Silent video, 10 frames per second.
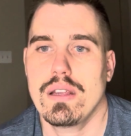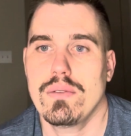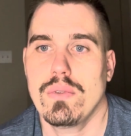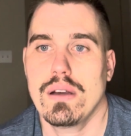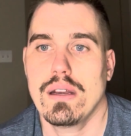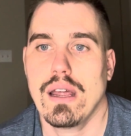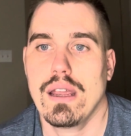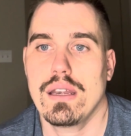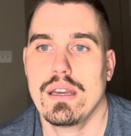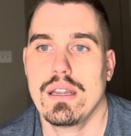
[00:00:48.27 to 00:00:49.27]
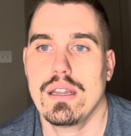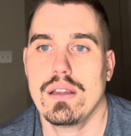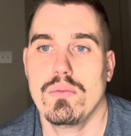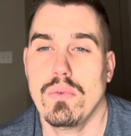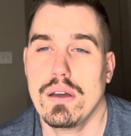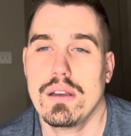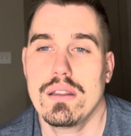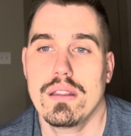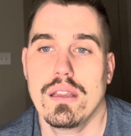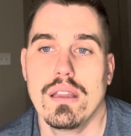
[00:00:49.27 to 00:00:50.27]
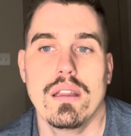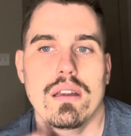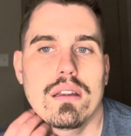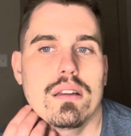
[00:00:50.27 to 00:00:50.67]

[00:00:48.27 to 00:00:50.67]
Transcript: and 191, I think.